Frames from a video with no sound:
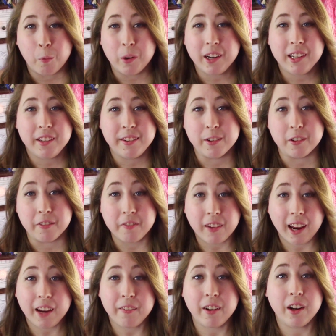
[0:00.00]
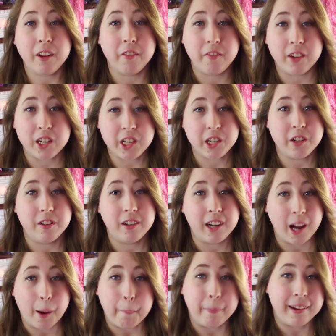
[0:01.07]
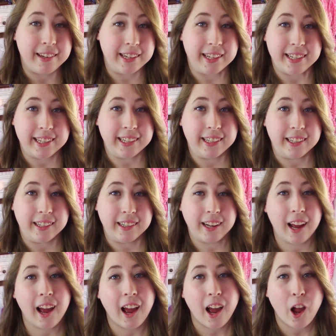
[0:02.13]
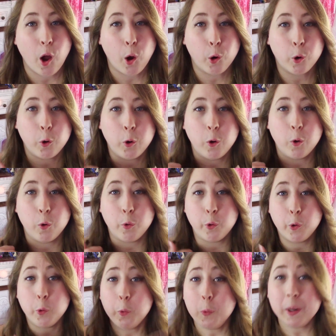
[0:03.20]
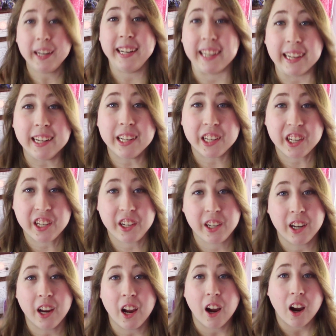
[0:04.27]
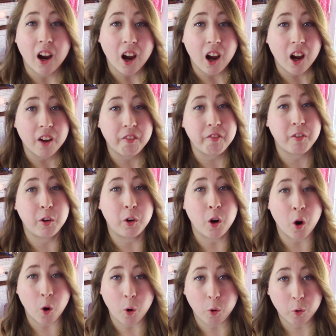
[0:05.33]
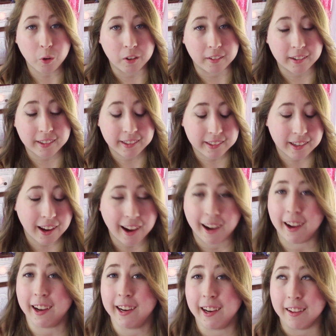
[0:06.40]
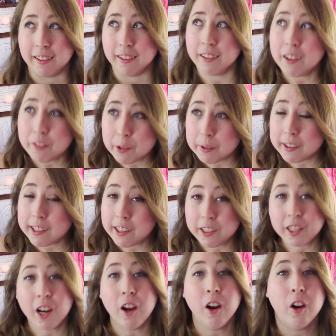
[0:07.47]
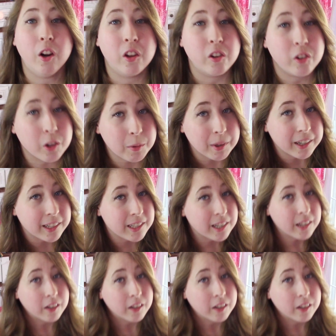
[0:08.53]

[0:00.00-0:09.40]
what is your favorite fictional competition? Quidditch, of course. I love Quidditch so much